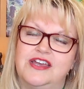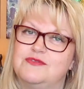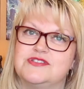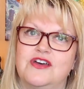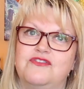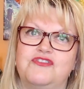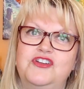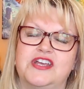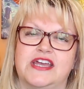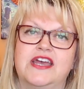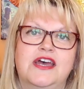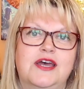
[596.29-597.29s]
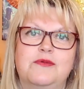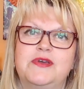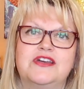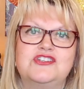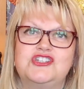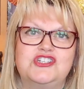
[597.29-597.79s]
It was so funny
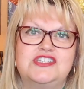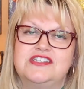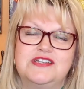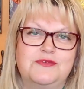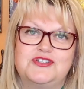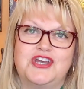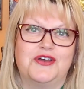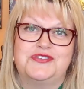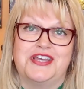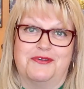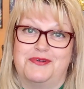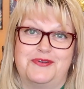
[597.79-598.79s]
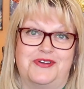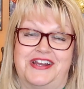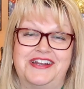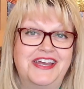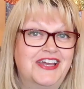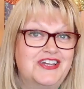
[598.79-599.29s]
because she didn't know which hotel we were in.